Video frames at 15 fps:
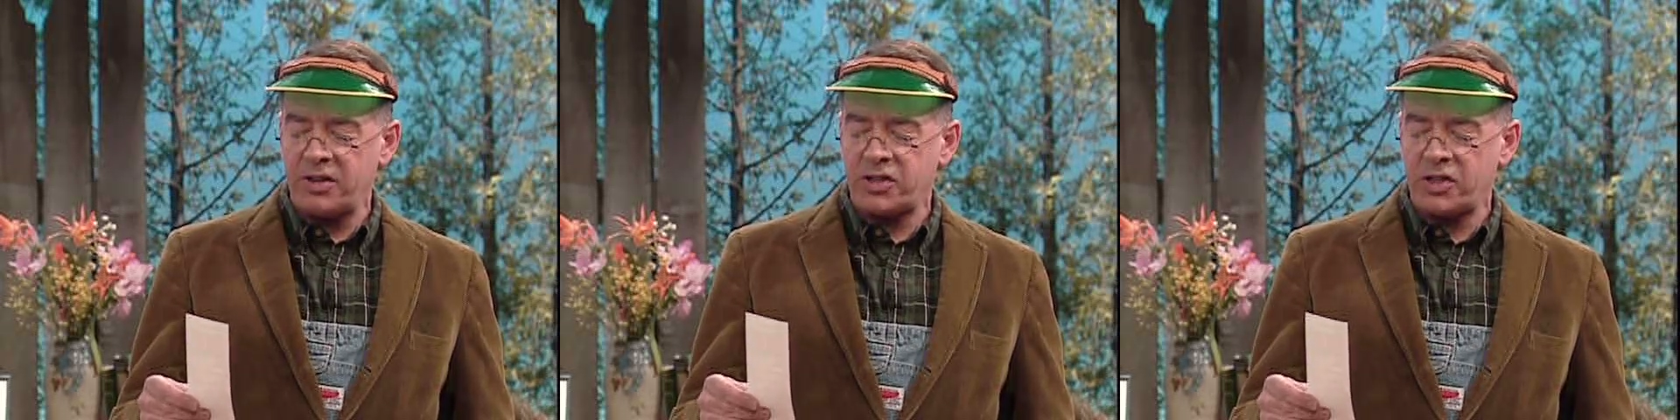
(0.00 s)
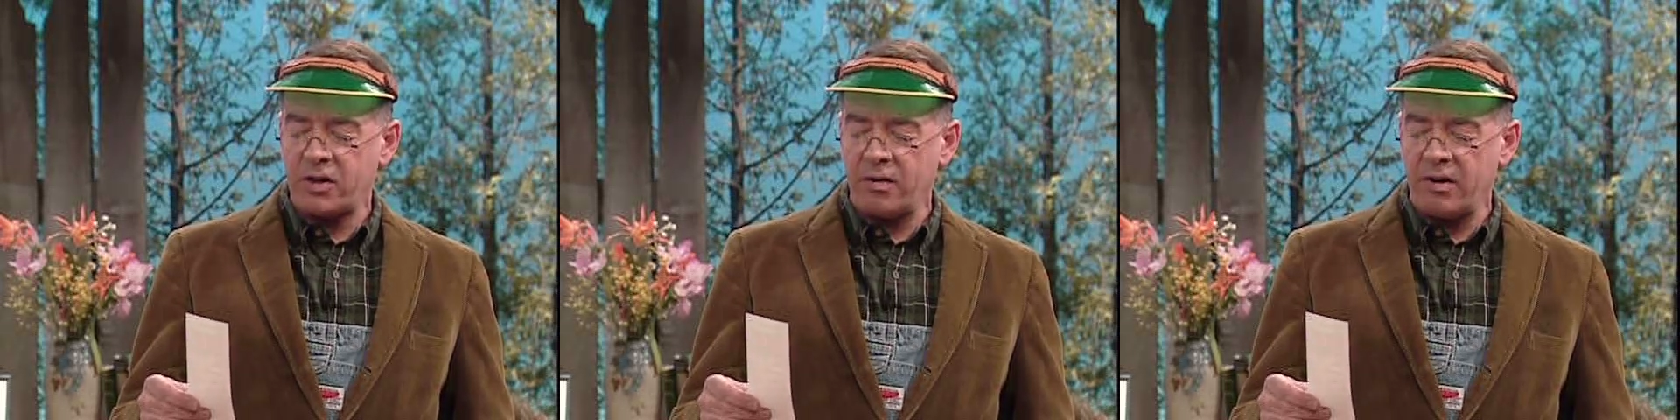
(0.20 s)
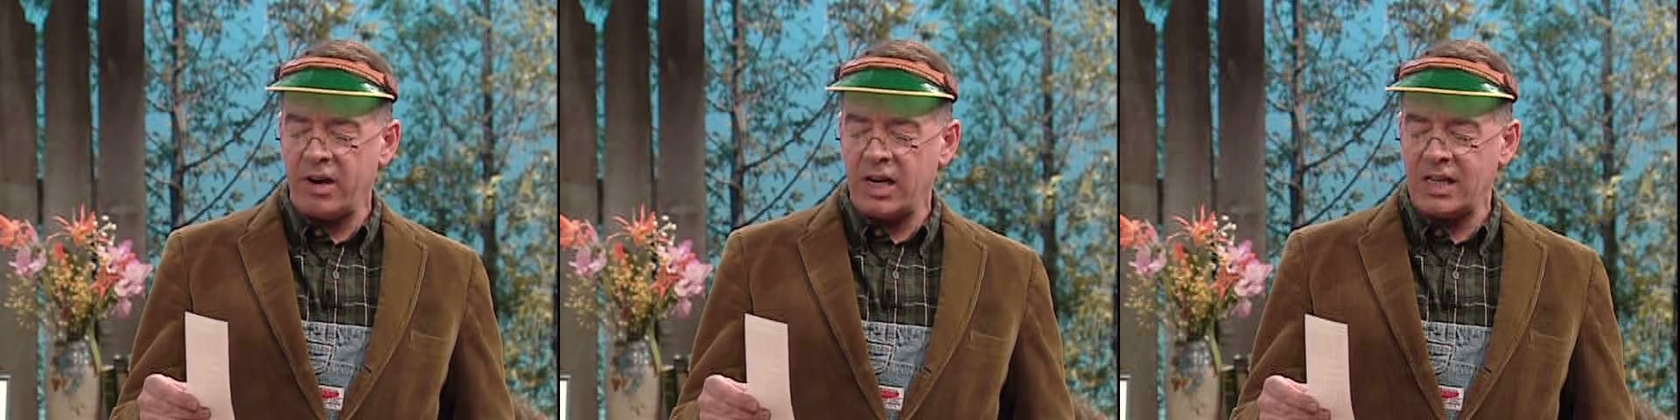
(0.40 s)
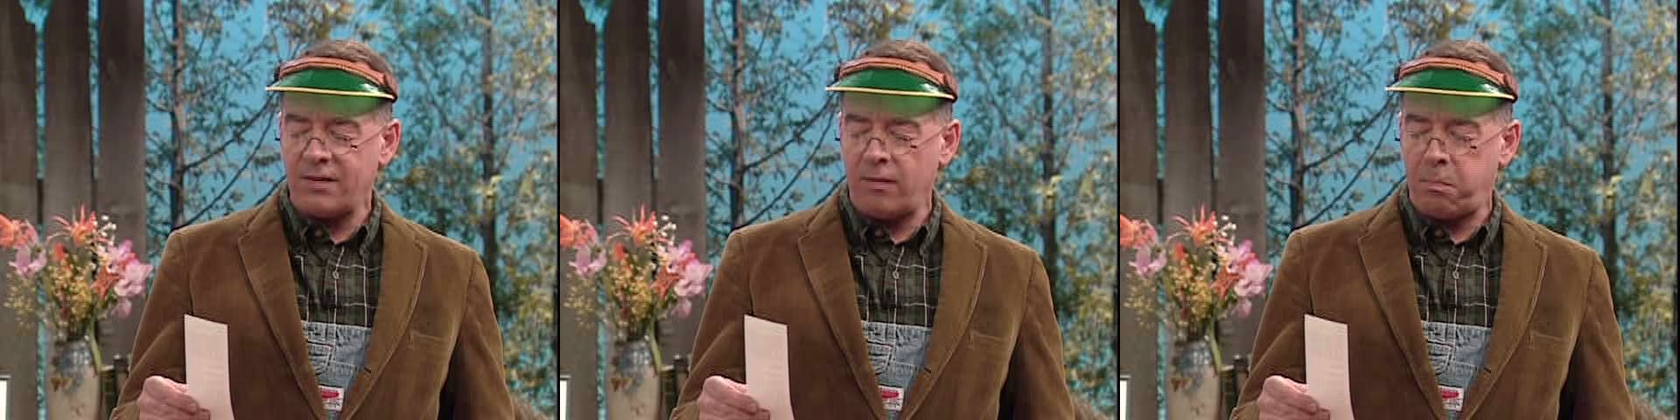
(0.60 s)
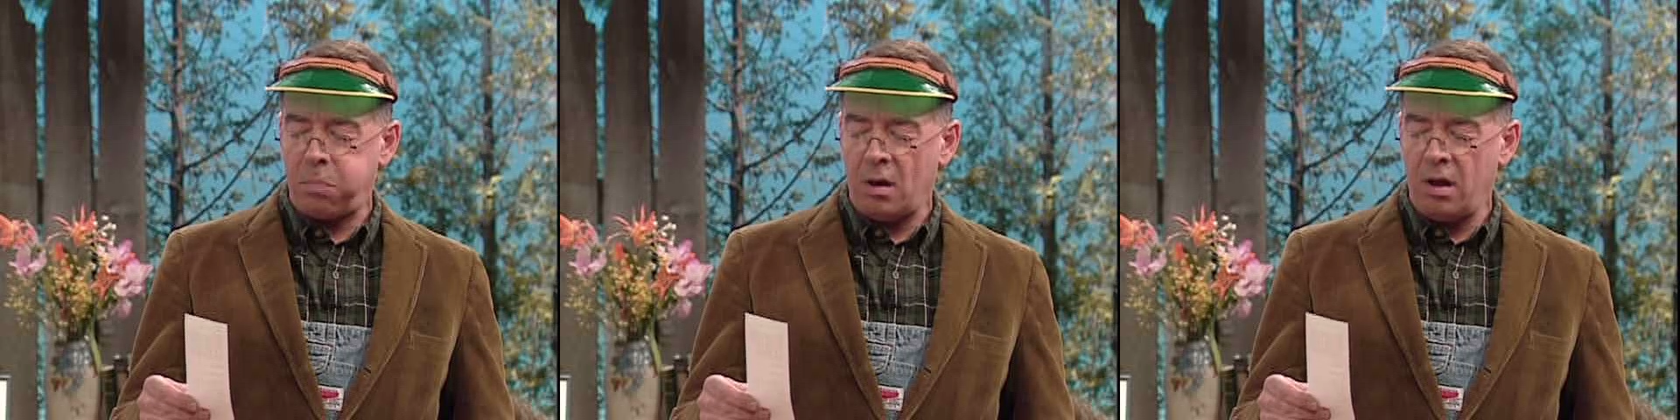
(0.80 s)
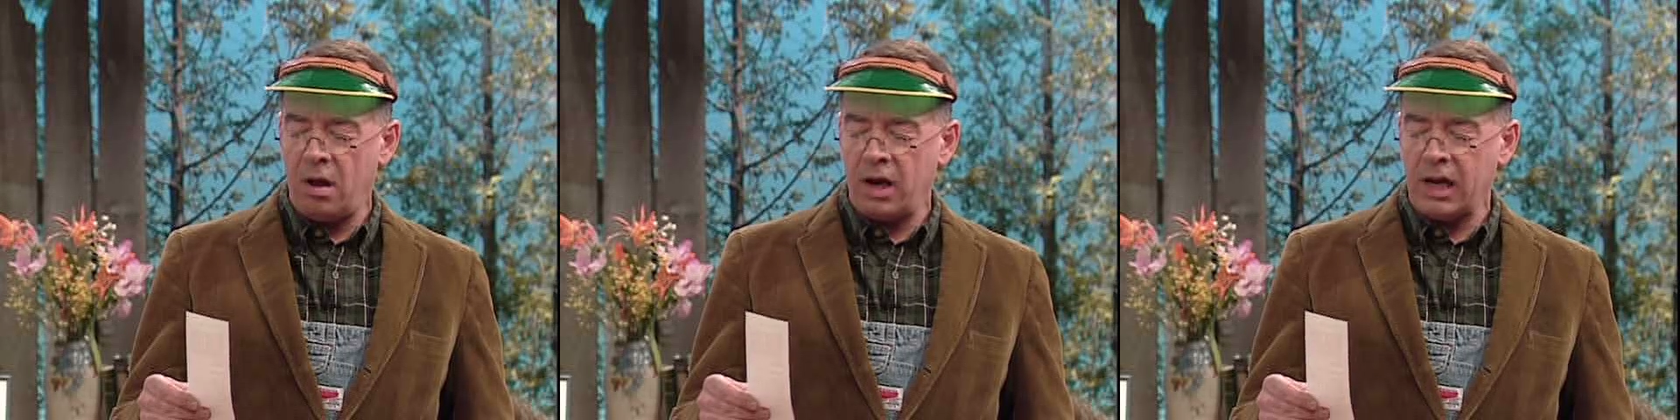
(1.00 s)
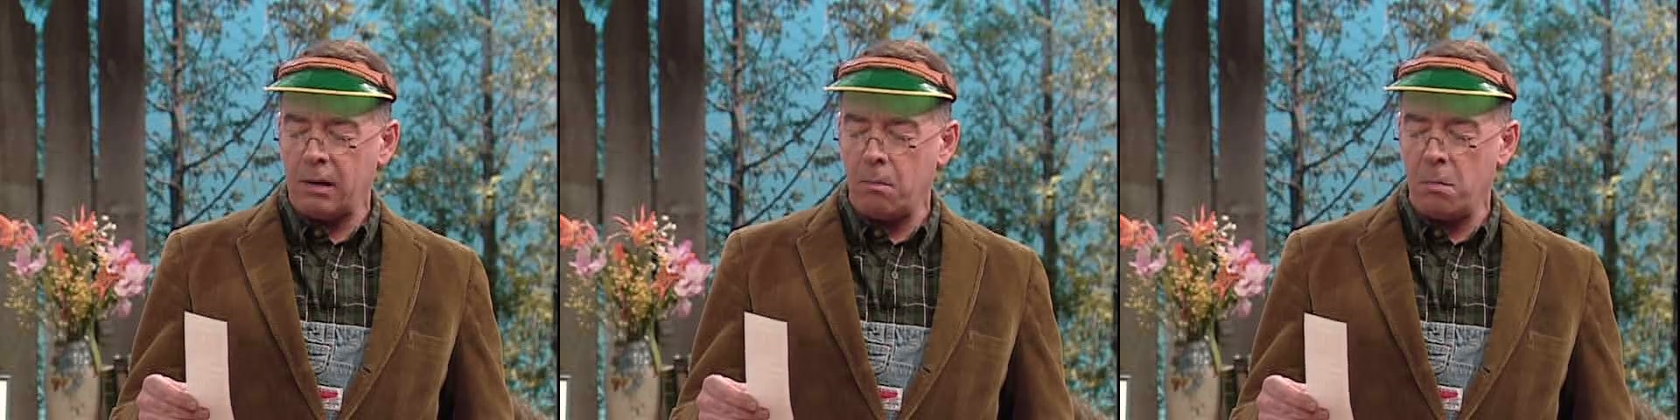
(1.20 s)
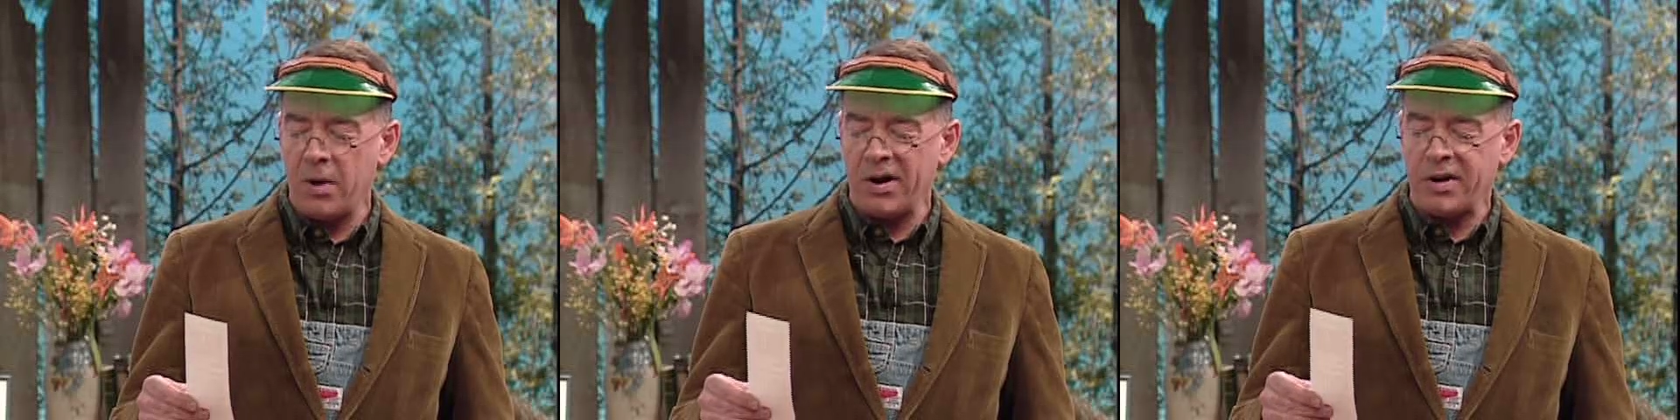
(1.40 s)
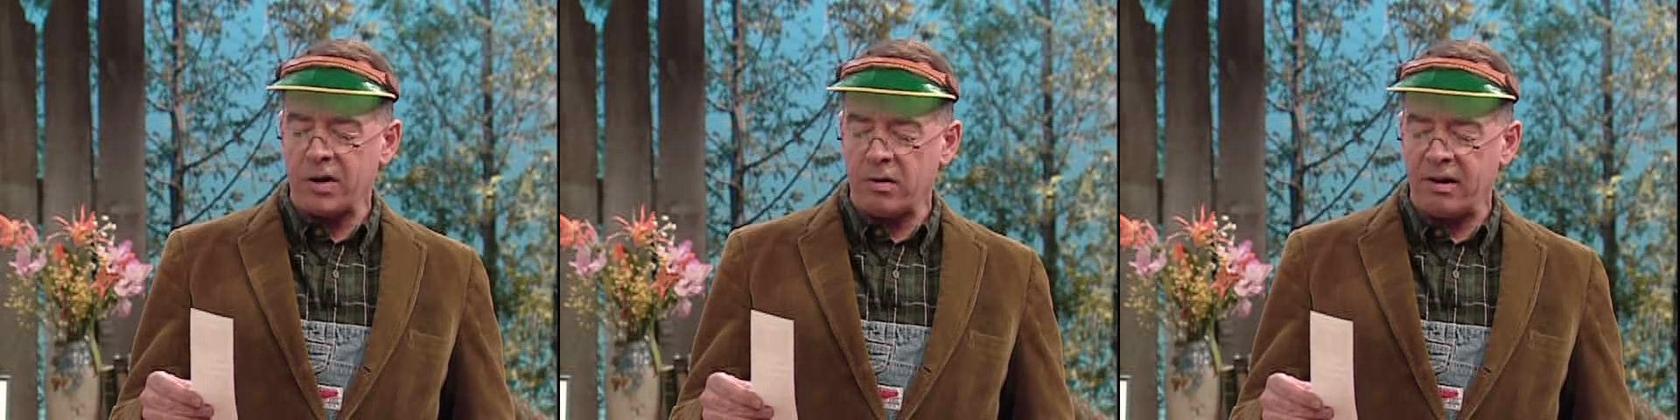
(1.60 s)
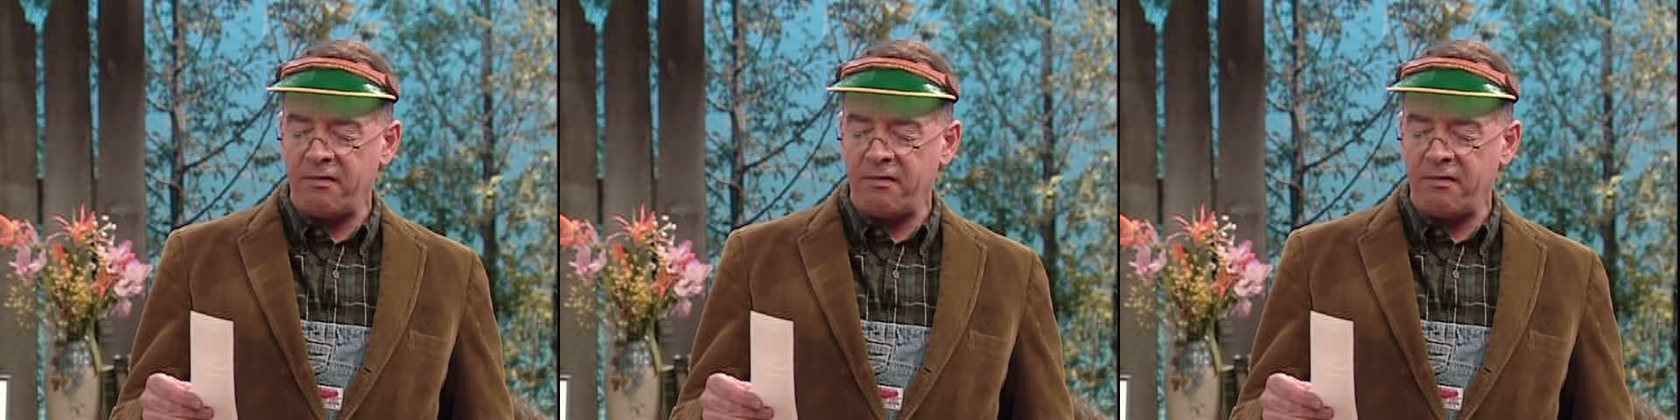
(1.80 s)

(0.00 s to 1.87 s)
stories of appalling murder